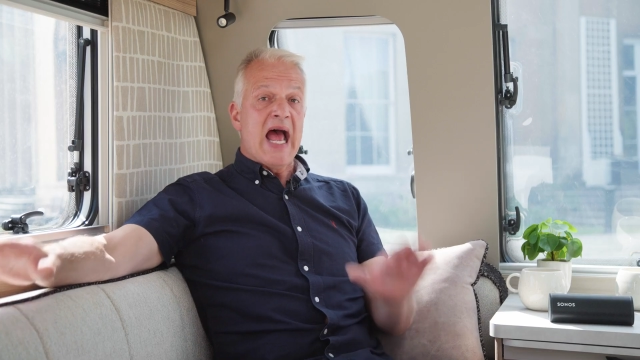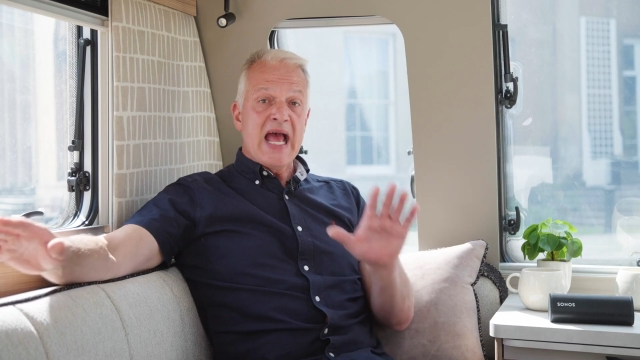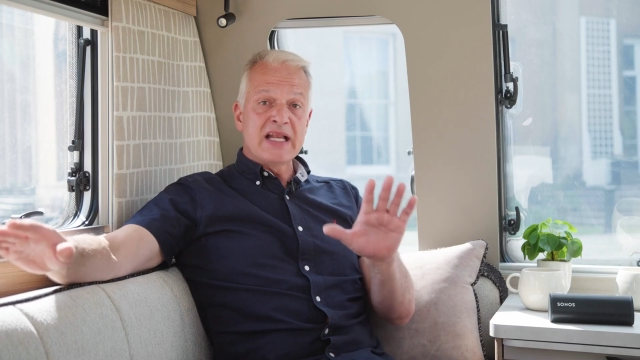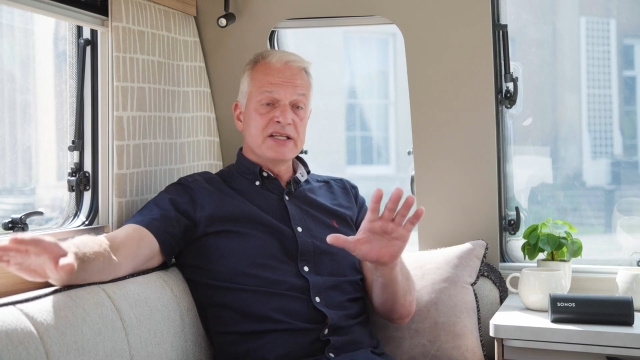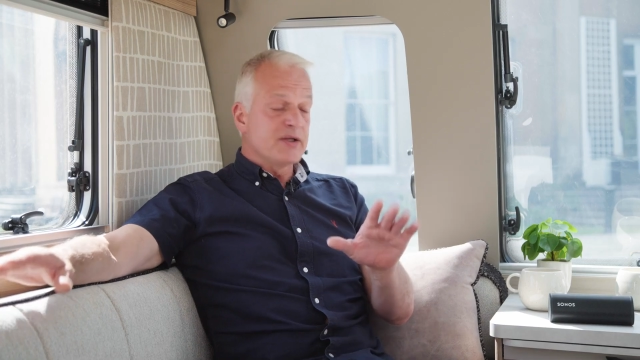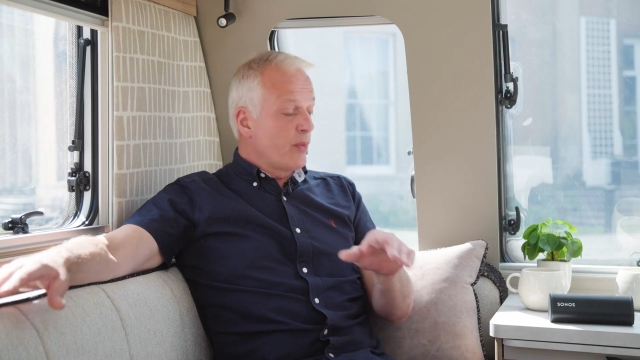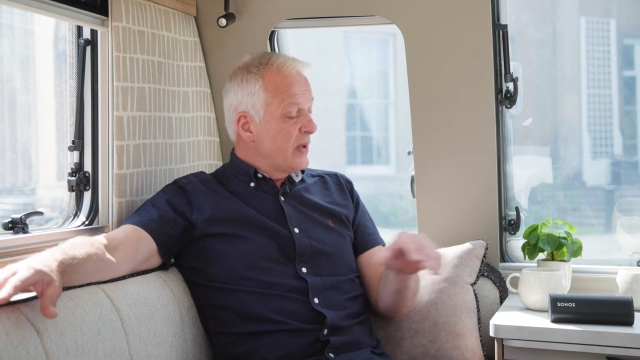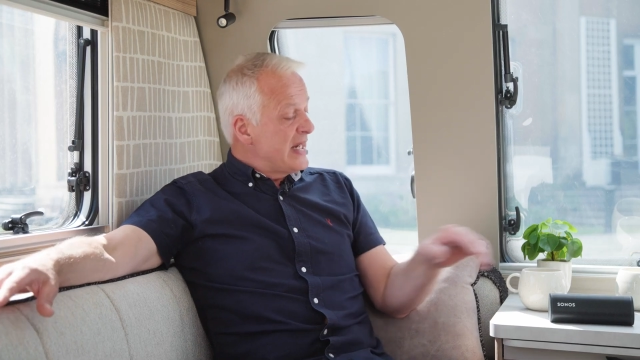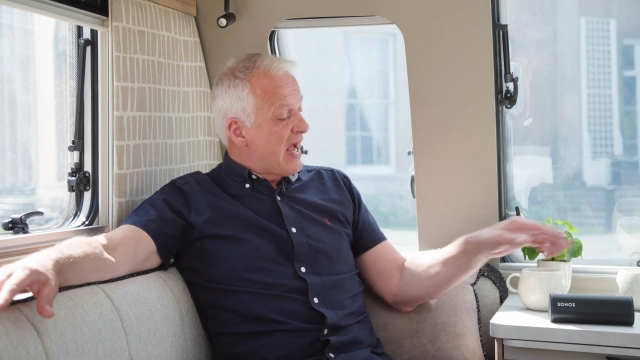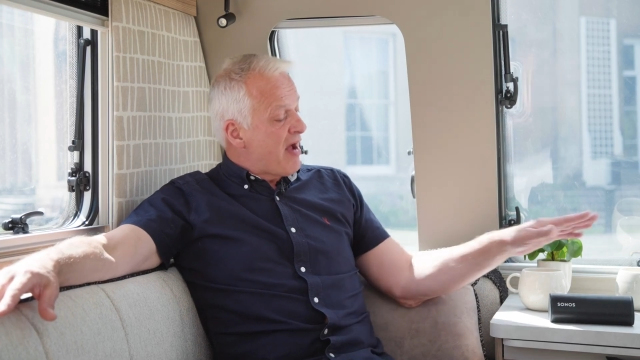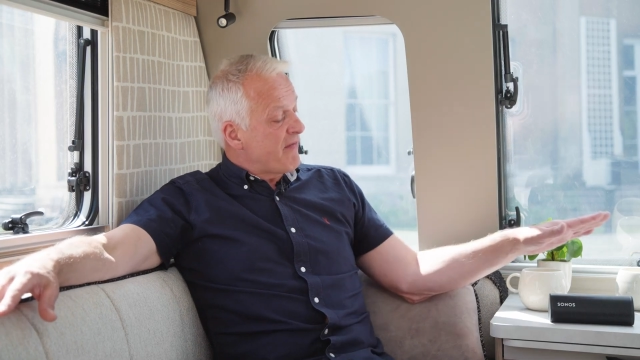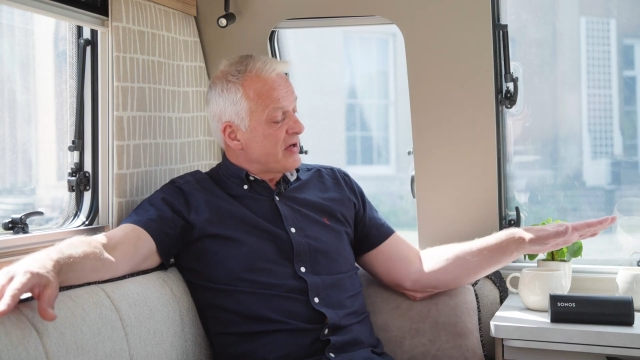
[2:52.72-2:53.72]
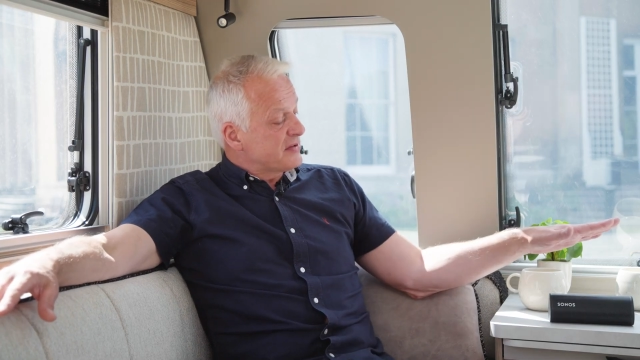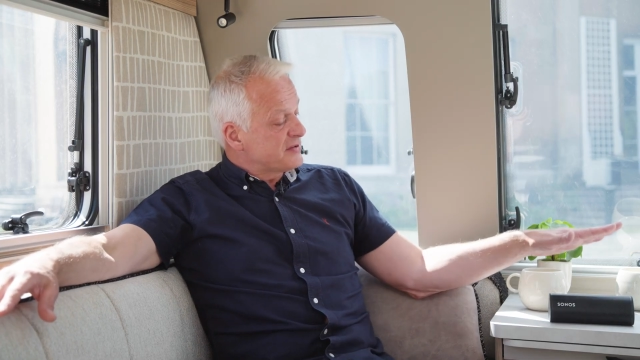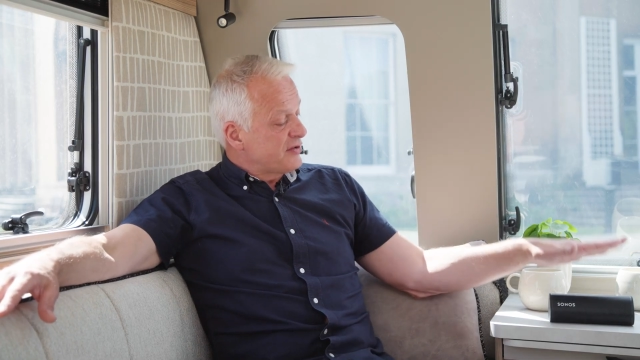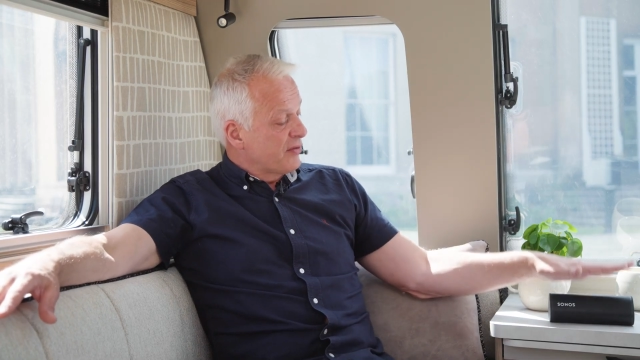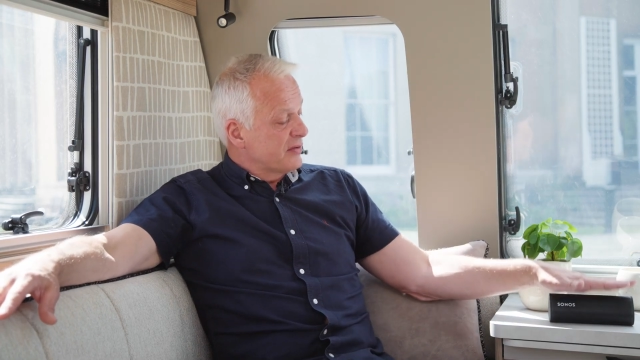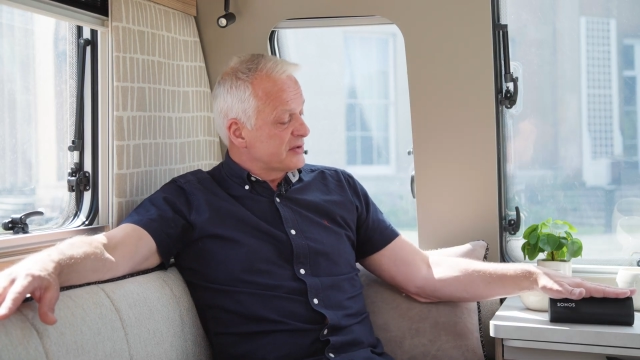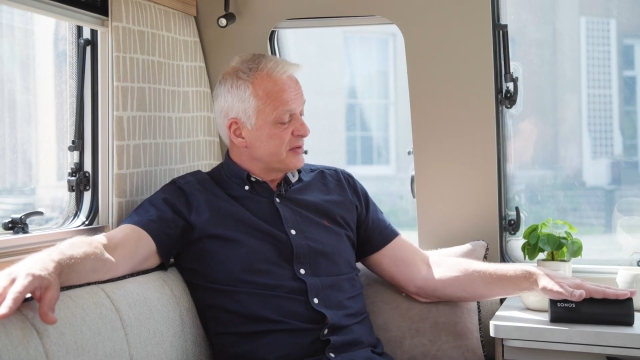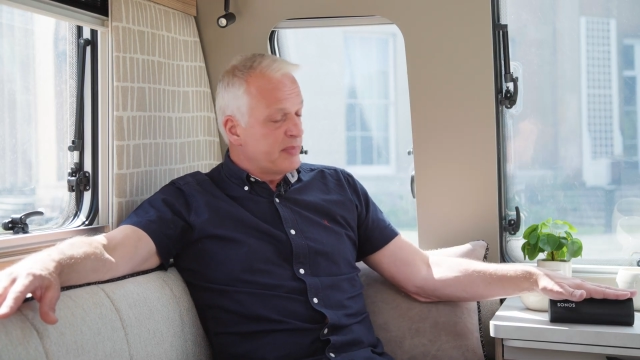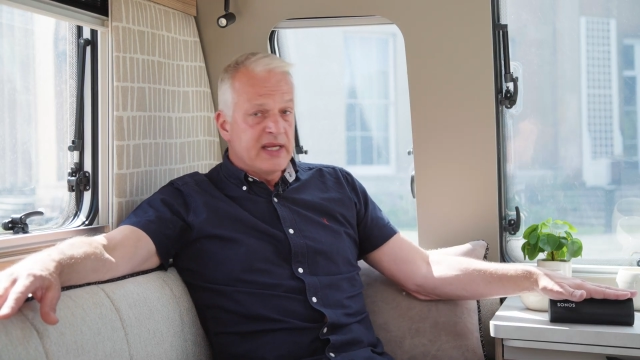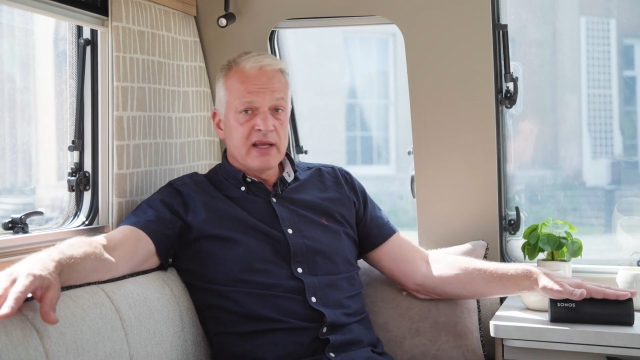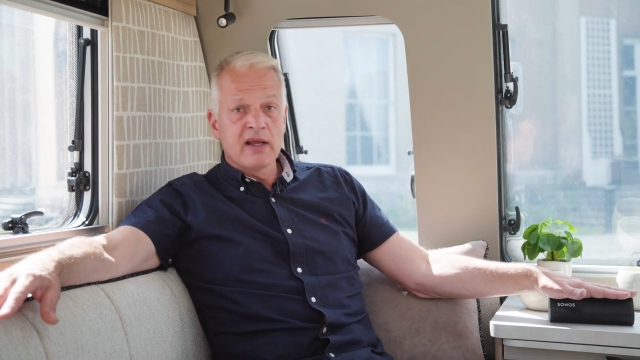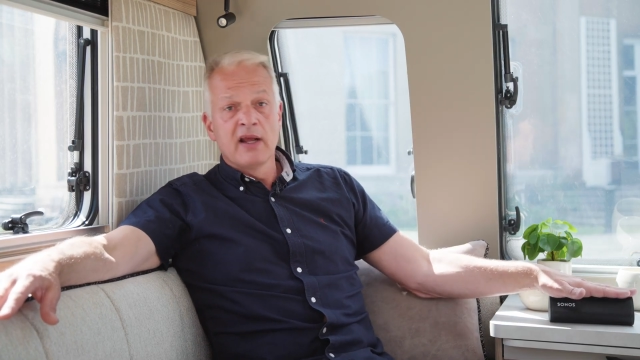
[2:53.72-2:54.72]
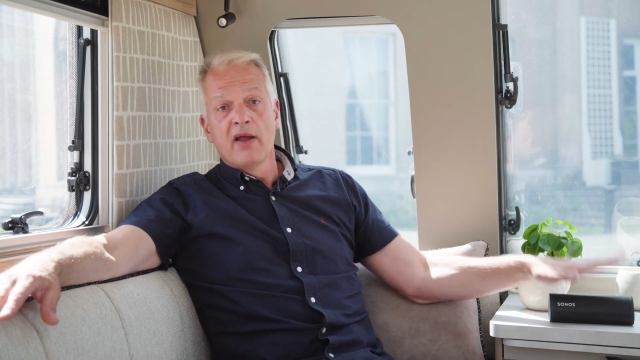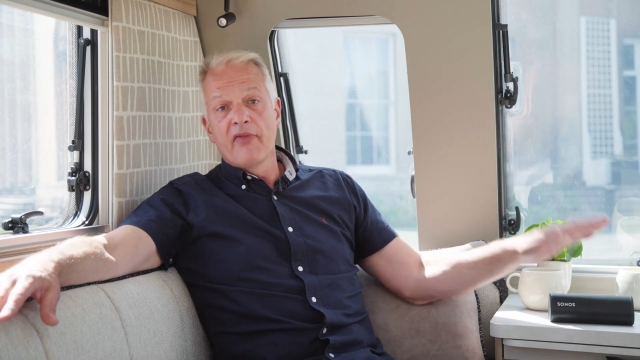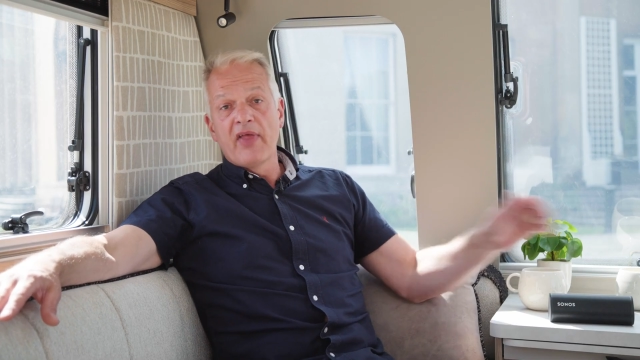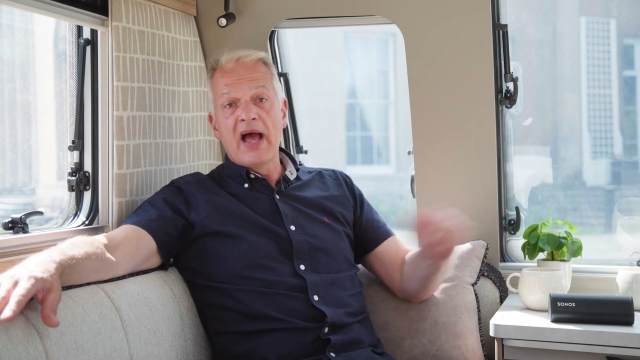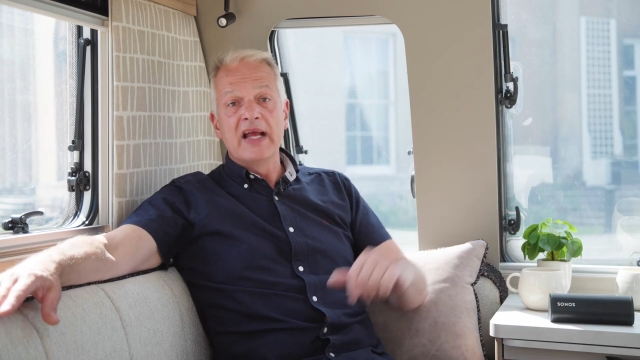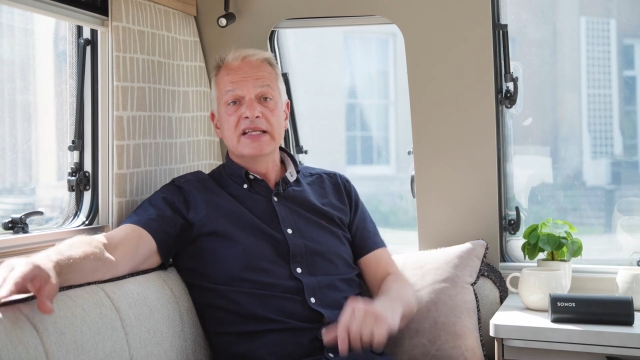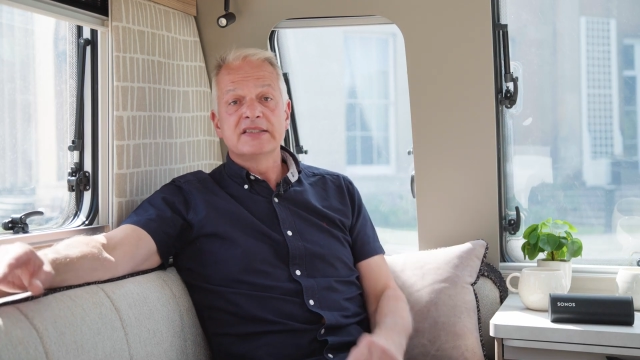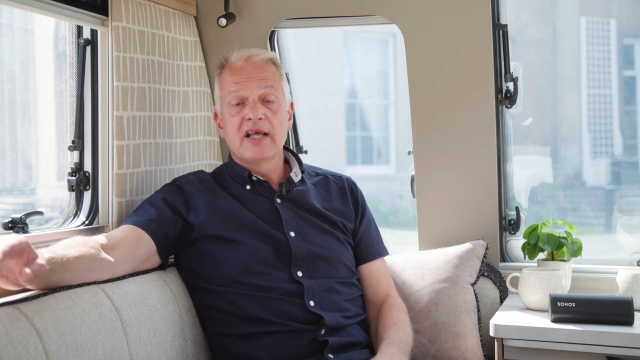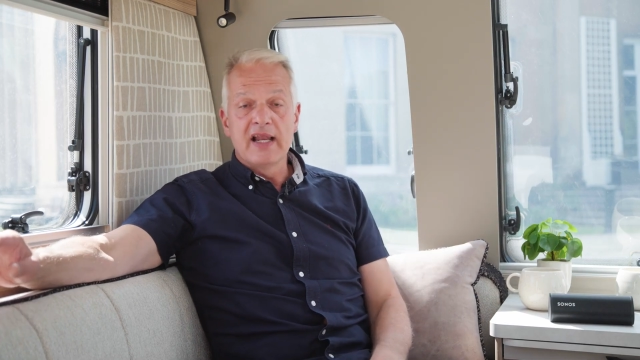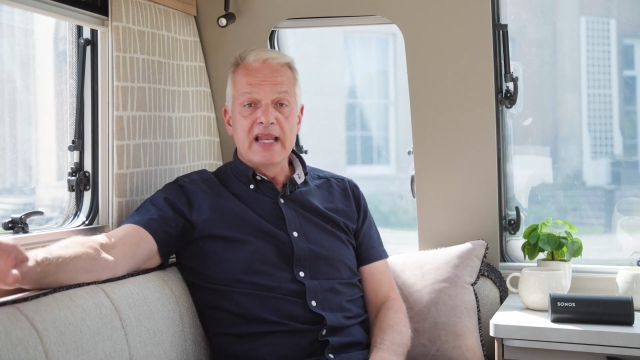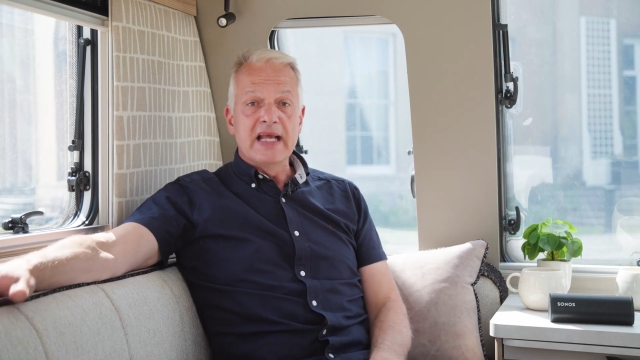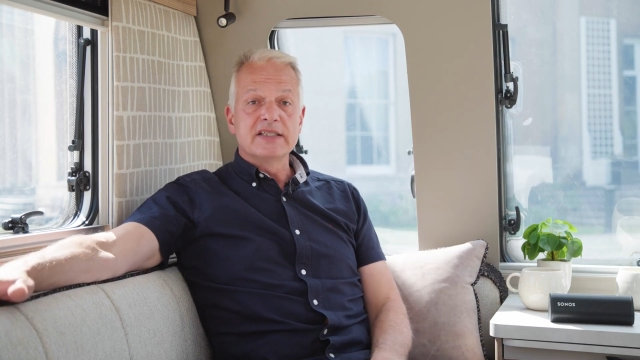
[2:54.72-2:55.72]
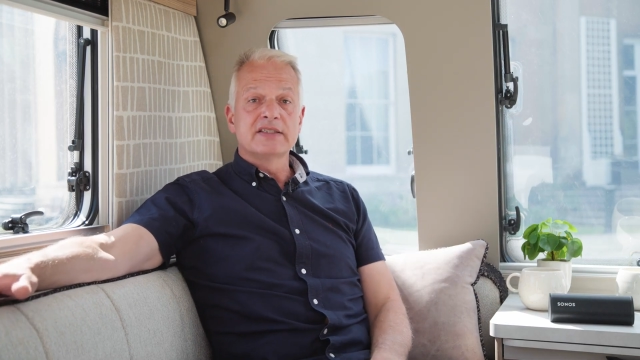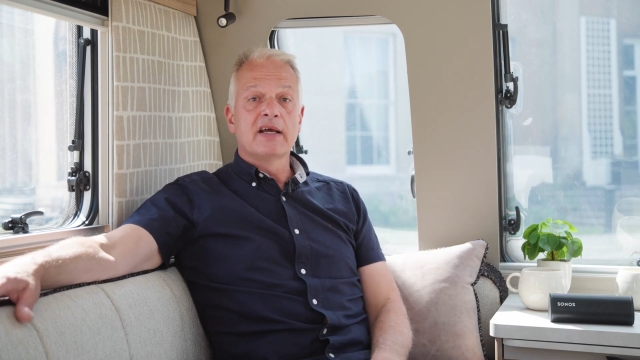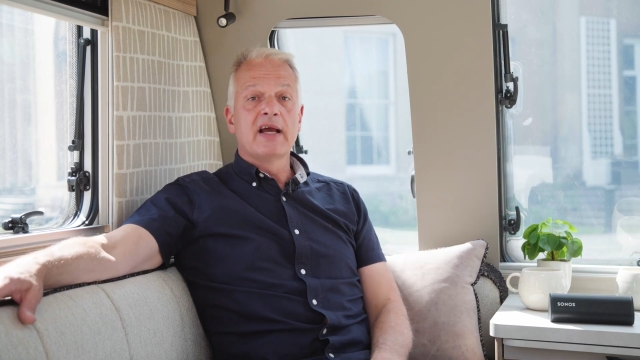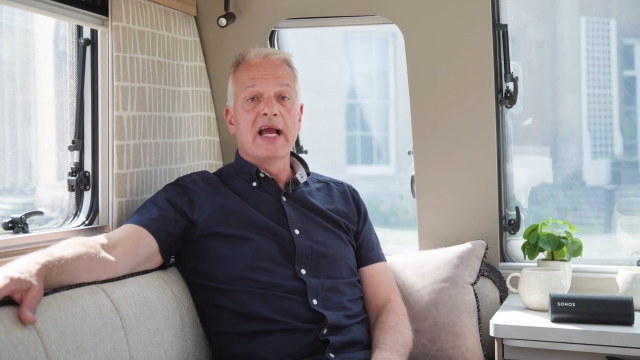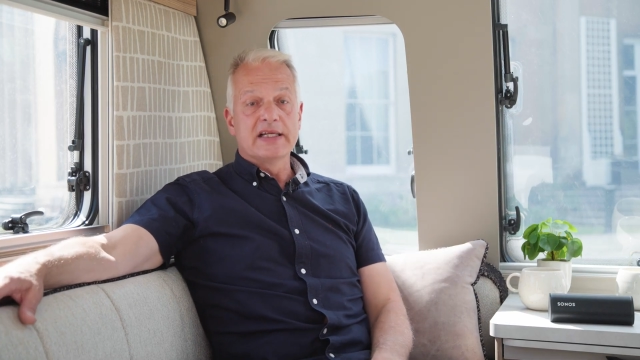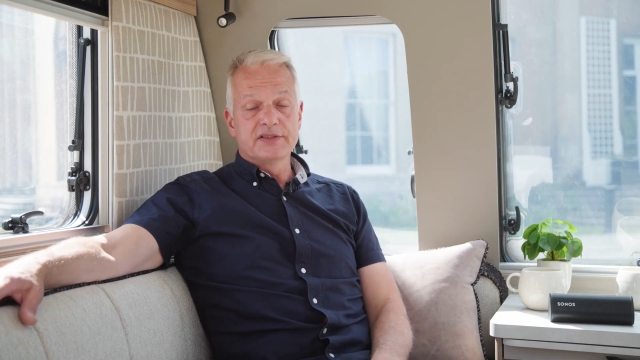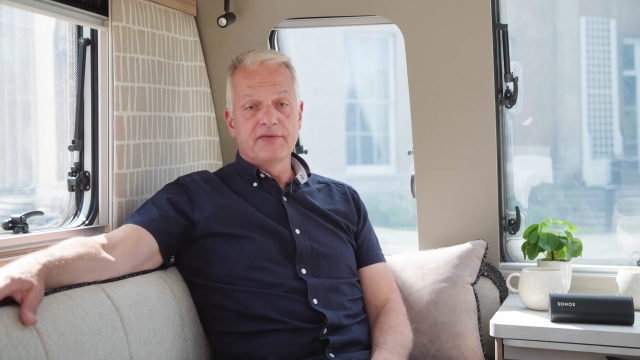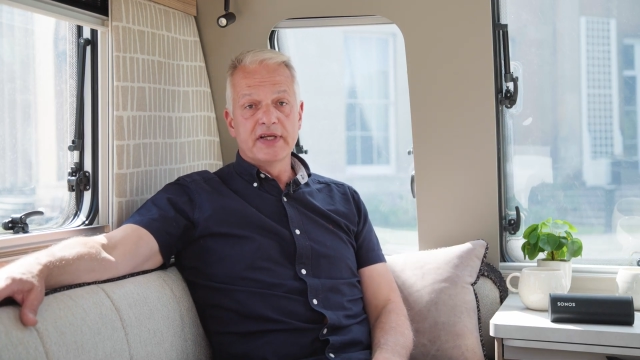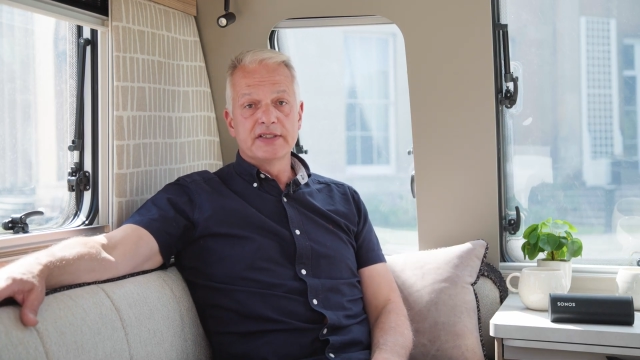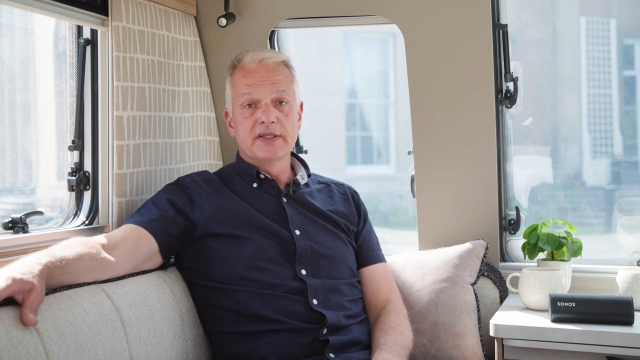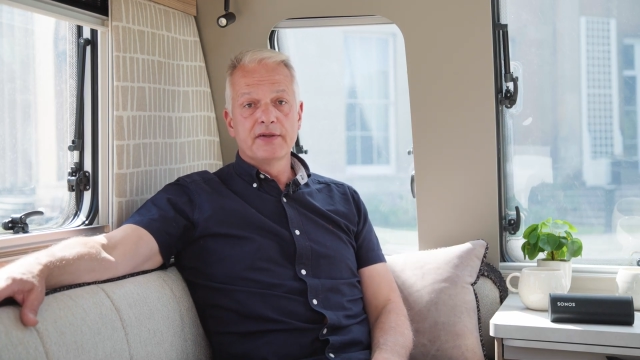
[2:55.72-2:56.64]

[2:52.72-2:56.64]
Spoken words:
and we have a Sonos speaker that is Alexa activated.